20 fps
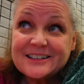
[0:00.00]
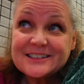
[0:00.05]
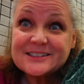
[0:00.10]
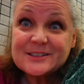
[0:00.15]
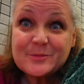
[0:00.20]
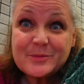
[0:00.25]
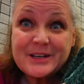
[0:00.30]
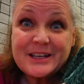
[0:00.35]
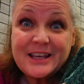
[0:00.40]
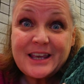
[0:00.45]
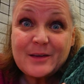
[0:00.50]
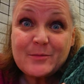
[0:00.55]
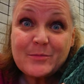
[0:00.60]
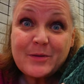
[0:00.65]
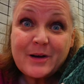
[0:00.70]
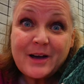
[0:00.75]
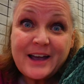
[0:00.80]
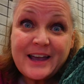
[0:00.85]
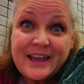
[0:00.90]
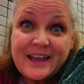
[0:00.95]
somebody came
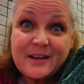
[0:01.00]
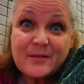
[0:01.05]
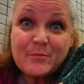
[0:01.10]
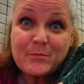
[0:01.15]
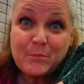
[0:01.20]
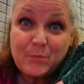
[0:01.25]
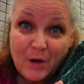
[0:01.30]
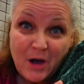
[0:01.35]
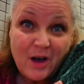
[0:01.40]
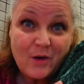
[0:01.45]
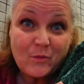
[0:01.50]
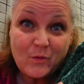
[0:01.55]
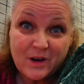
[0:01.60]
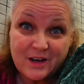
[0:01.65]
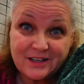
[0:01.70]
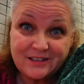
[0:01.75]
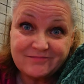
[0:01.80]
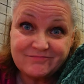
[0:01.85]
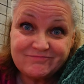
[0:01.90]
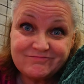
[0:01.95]
by and bought
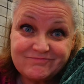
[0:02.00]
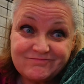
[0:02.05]
one.